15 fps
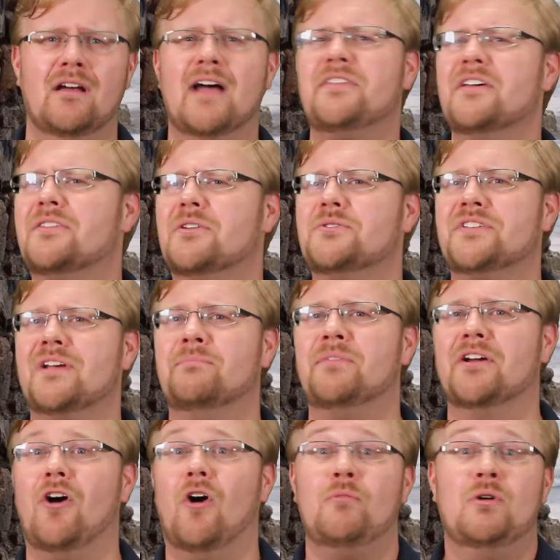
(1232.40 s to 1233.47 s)
I think there's
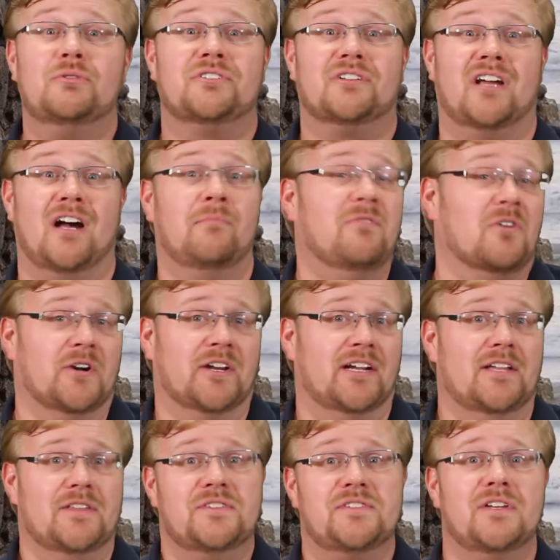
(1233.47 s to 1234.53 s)
something almost
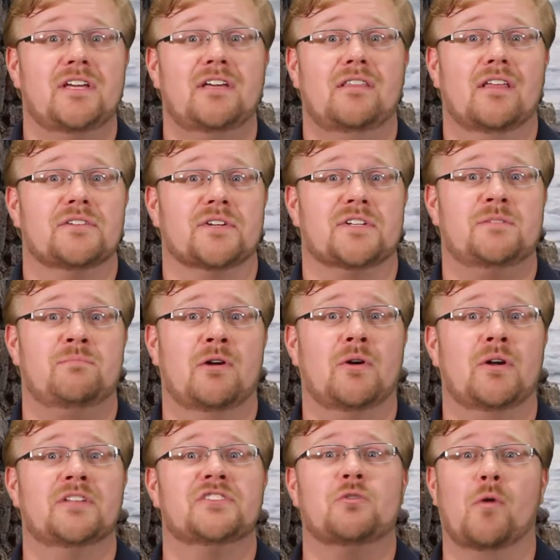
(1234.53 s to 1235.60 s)
comforting in seeing this
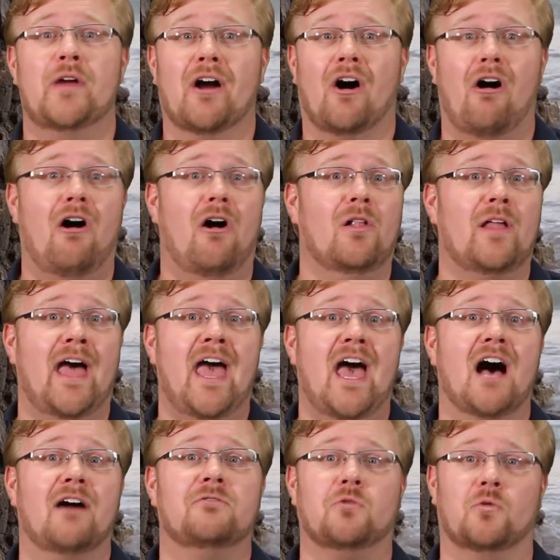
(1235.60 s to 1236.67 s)
experience we all
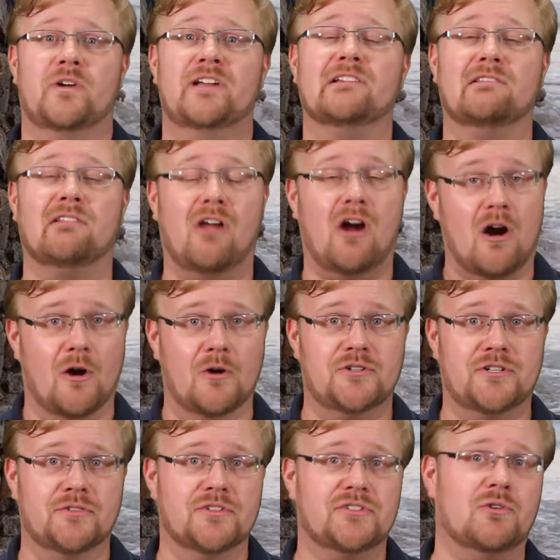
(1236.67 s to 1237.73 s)
have writ
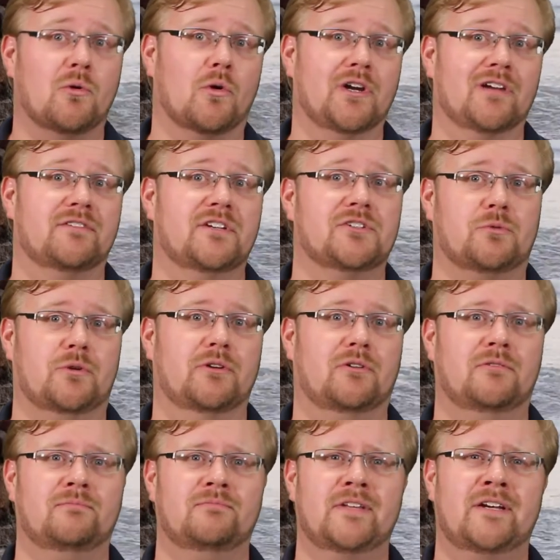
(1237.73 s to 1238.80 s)
large in the story of
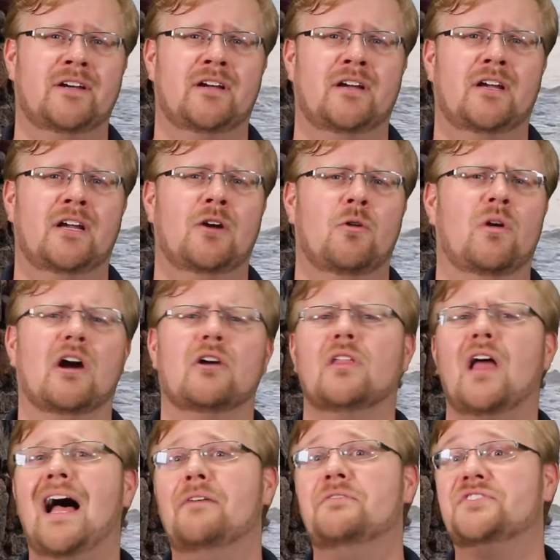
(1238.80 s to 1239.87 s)
Israel. When our
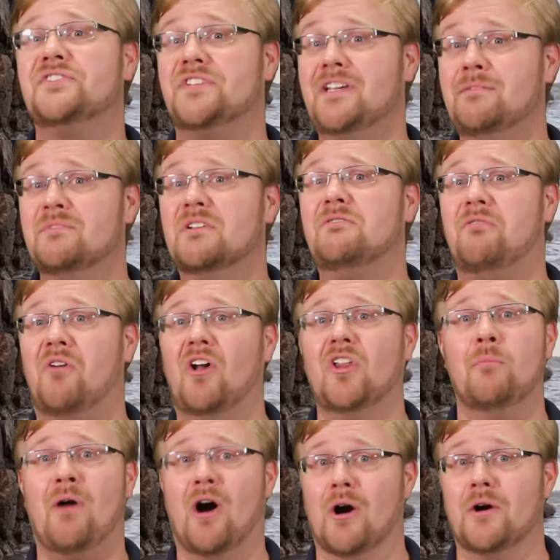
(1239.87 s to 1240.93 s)
lives seem to
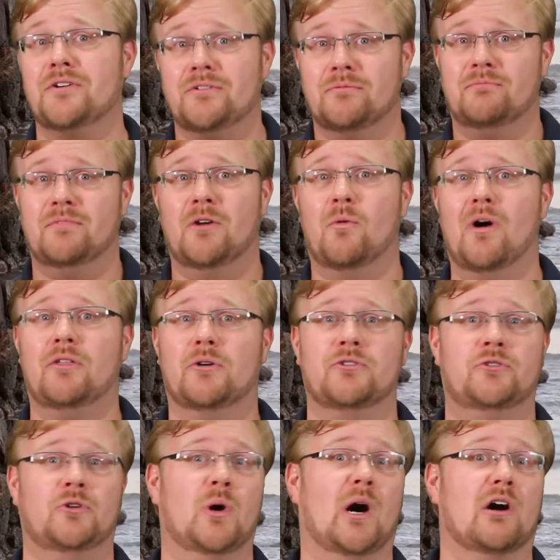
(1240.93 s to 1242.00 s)
fall apart, whether
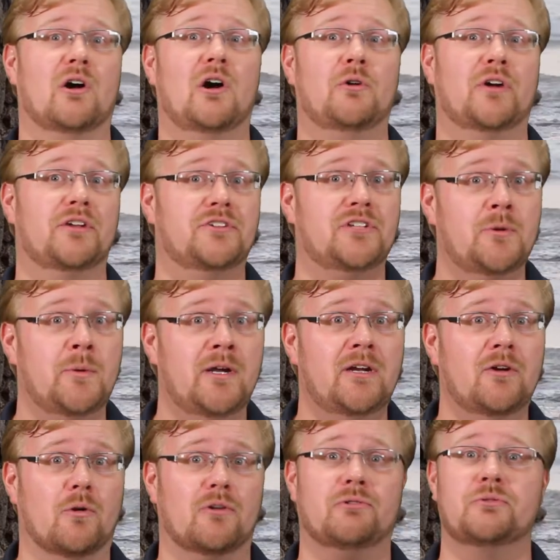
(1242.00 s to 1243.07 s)
through our own
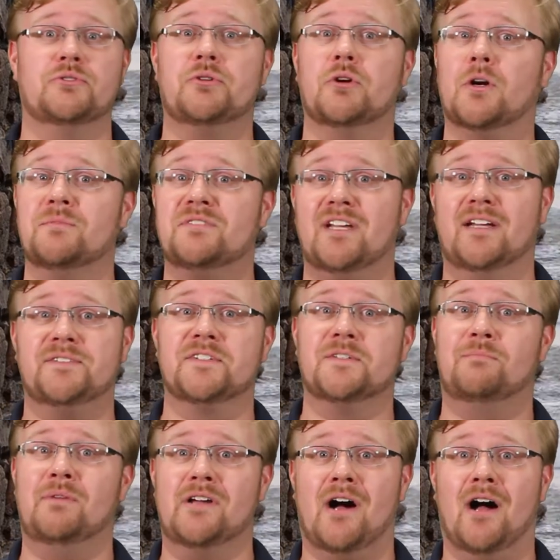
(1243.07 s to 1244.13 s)
undoing or through
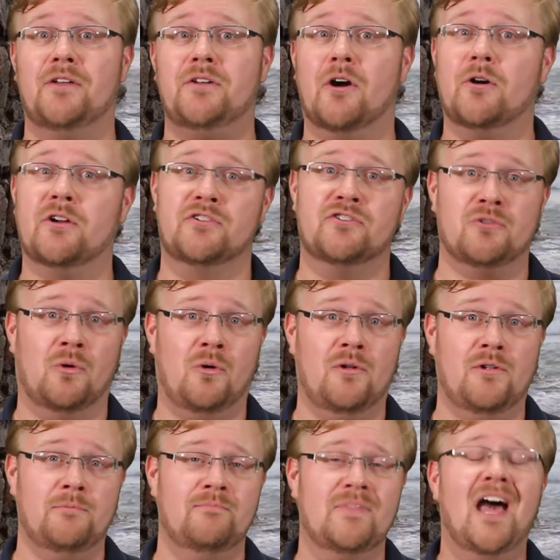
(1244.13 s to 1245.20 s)
circumstances beyond our
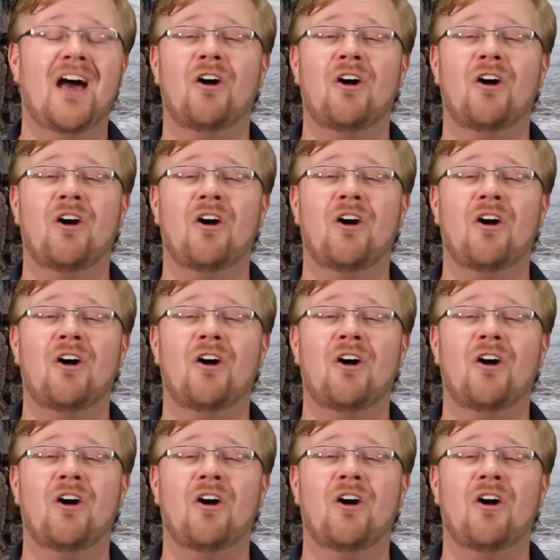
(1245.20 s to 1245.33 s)
control,